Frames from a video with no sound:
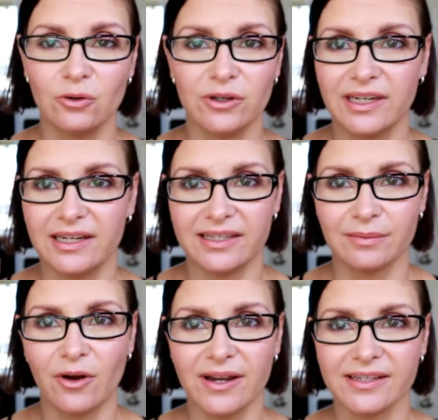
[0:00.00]
All you need is
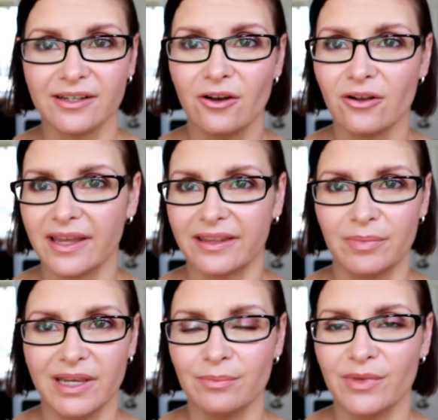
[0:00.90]
some isocol and the
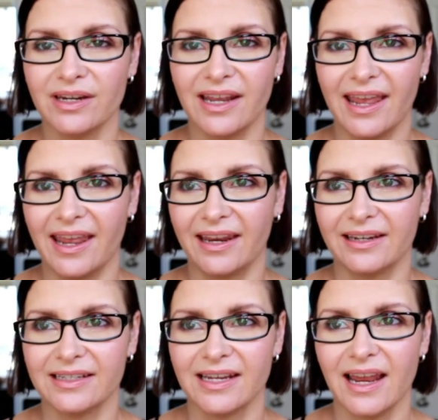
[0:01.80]
pigment
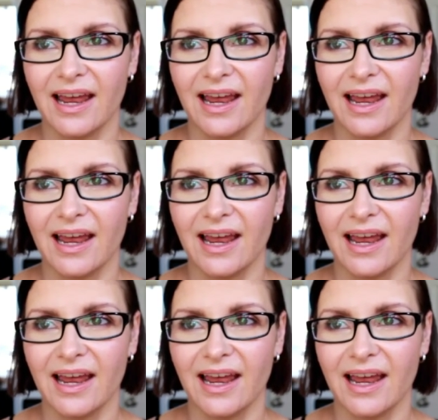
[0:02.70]
and